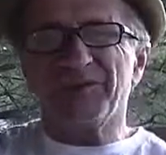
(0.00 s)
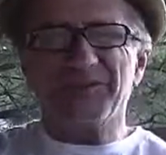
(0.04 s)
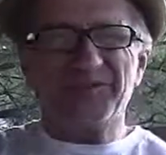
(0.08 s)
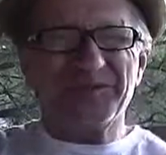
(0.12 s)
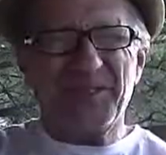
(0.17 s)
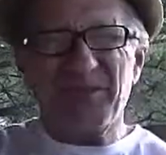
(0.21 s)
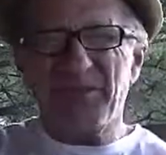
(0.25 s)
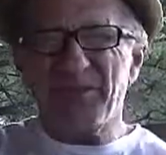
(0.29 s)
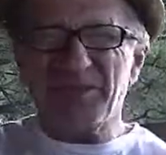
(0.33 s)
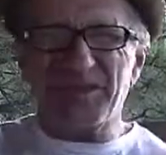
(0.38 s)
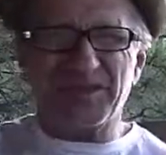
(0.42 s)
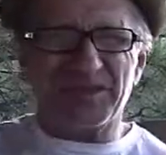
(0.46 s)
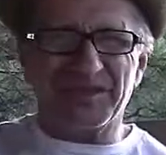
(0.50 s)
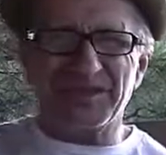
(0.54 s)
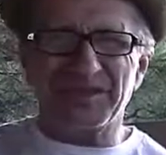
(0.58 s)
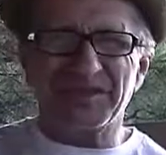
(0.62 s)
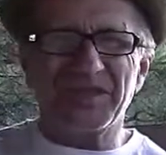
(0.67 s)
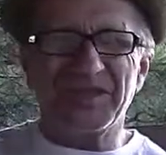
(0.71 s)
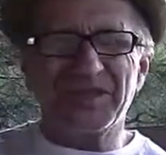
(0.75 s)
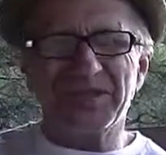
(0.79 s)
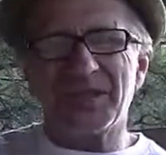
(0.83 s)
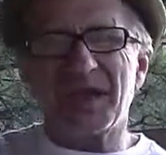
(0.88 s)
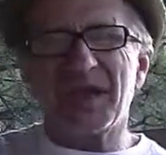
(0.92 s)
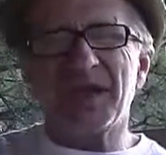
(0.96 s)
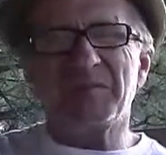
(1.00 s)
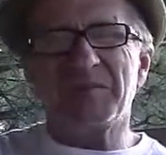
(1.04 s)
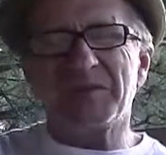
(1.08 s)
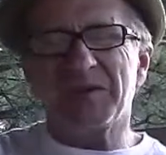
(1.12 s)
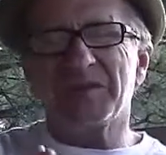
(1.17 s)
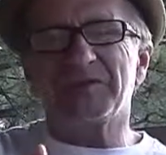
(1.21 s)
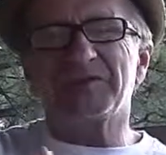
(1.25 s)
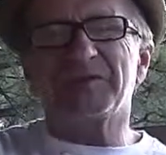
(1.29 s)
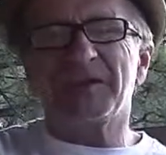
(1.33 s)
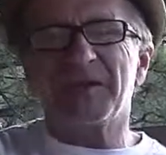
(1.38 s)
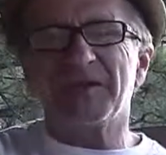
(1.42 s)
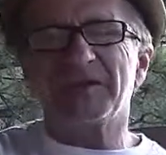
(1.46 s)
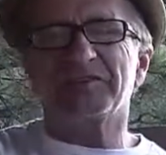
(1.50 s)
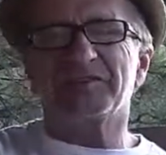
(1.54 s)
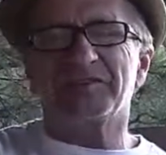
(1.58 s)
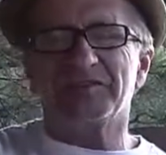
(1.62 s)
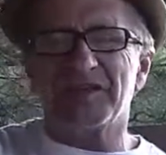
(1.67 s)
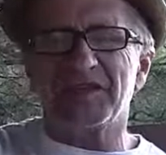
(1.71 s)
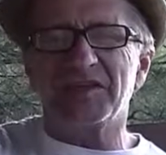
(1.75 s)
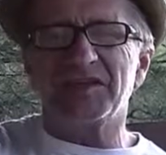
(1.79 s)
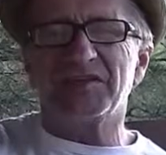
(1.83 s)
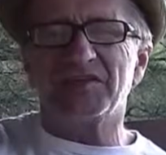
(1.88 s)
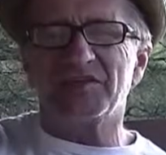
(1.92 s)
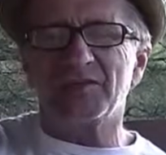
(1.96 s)
No, they didn't. They died because they got
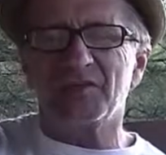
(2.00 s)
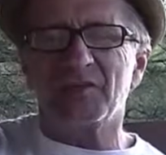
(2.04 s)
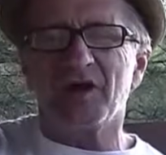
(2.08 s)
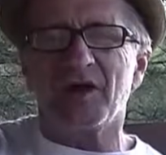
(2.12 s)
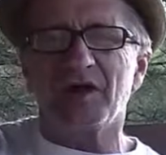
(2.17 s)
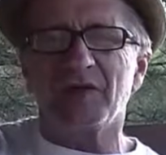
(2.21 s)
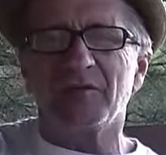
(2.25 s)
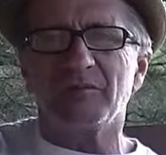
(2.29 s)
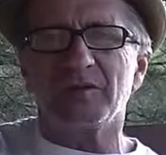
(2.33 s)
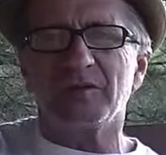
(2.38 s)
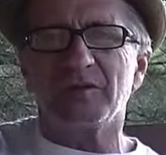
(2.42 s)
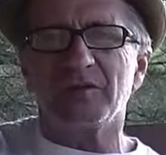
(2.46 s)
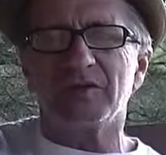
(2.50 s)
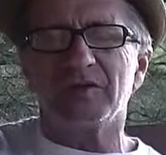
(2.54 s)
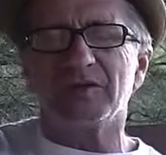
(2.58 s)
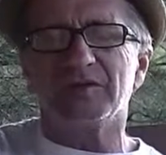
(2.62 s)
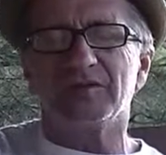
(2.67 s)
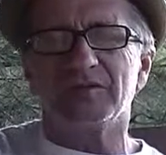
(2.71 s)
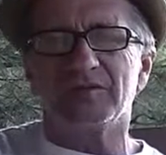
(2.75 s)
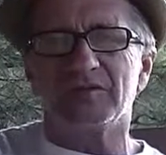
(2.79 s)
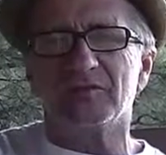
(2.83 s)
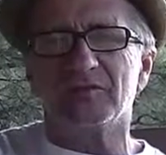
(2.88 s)
sent into an army in a